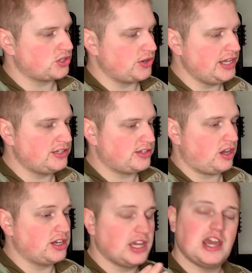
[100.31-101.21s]
So
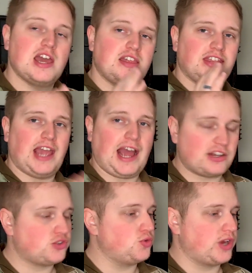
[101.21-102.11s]
inside the
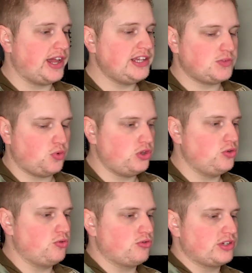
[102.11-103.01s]
actual case, what
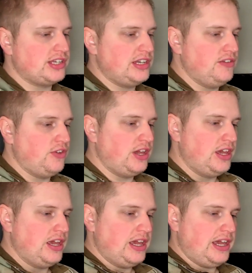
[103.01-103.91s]
you will receive
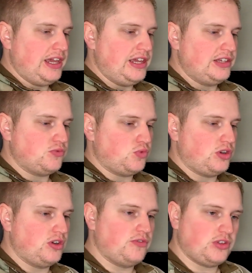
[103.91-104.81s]
is
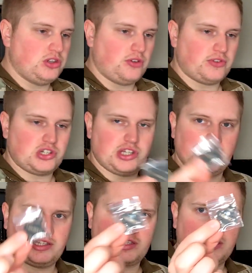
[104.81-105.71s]
one of
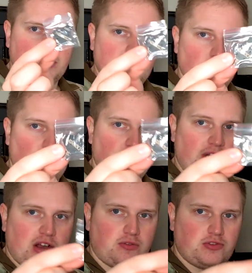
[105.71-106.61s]
Novritsch's little
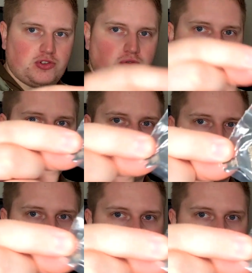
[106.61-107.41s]
valve tools.